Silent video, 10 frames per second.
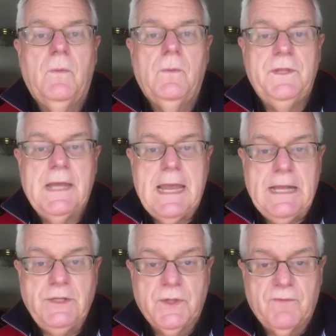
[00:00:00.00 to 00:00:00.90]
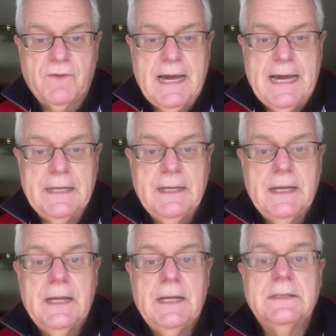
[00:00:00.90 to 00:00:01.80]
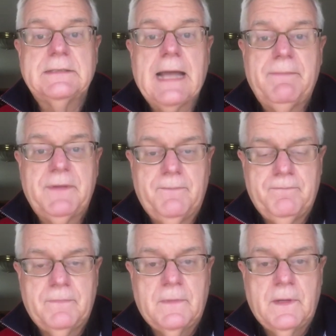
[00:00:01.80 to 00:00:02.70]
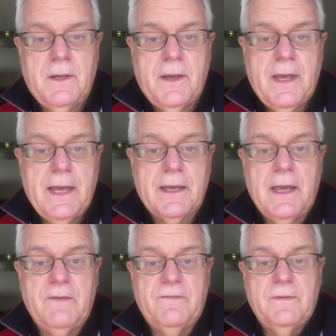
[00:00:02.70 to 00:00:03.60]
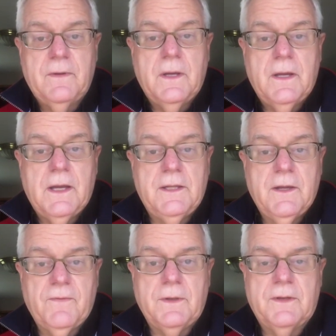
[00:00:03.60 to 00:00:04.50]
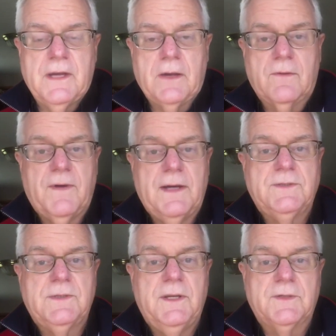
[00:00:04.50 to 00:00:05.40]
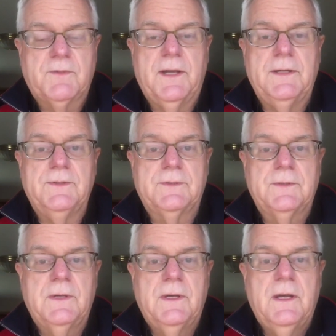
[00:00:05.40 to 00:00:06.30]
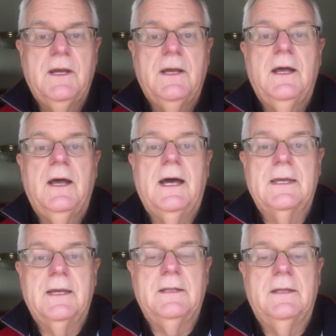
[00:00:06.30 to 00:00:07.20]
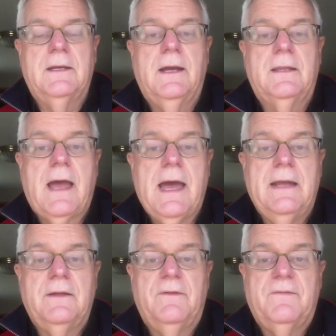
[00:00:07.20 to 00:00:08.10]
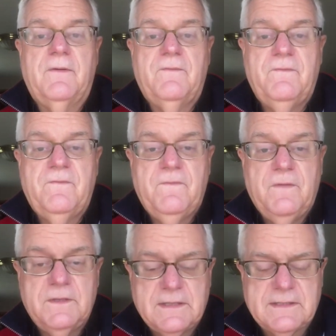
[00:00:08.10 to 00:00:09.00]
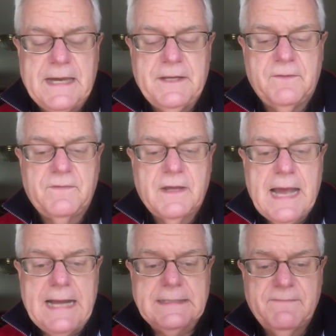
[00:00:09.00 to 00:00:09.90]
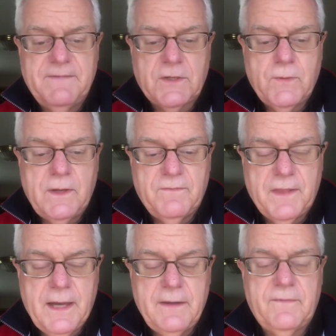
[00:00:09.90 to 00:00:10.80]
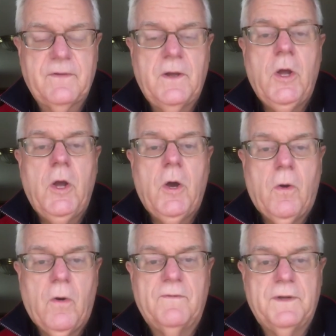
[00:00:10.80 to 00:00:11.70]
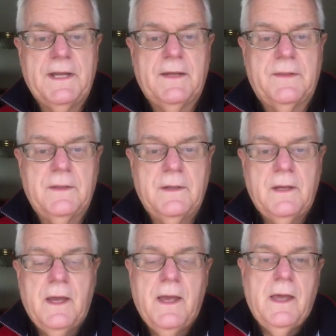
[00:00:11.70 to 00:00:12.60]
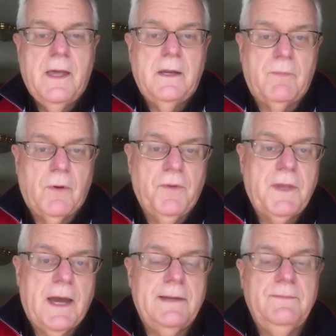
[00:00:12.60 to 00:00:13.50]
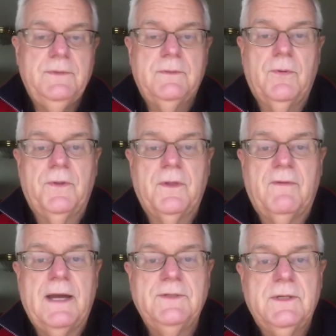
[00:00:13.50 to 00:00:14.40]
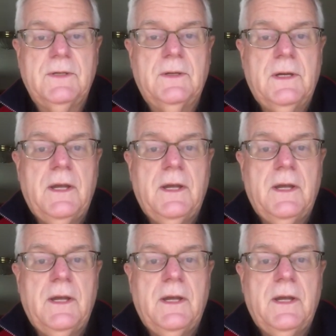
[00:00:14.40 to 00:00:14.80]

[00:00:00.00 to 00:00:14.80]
when the angel of God stopped him and gave a different sacrifice in his place. Again, a sign of God's victory of life over death. And in both times, the birth of Isaac